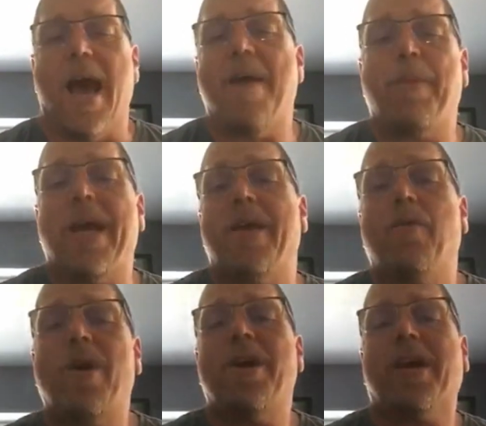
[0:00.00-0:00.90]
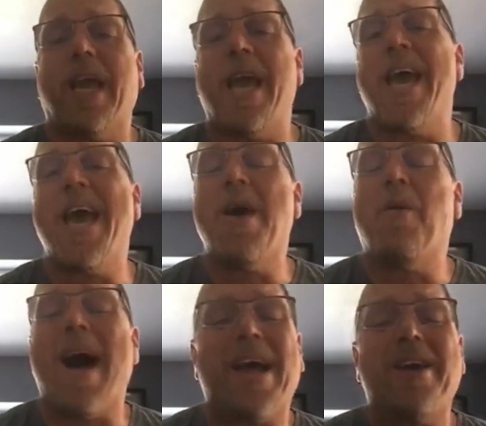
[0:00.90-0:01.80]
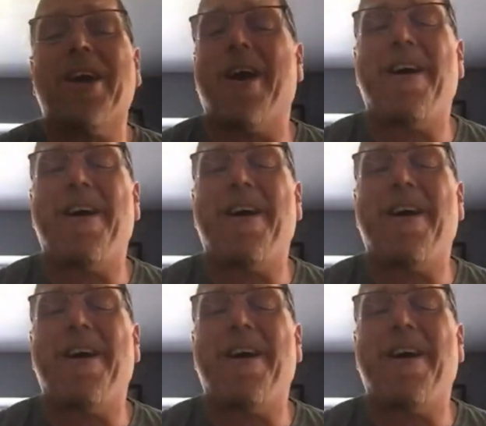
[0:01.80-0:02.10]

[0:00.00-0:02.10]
I've been working while you're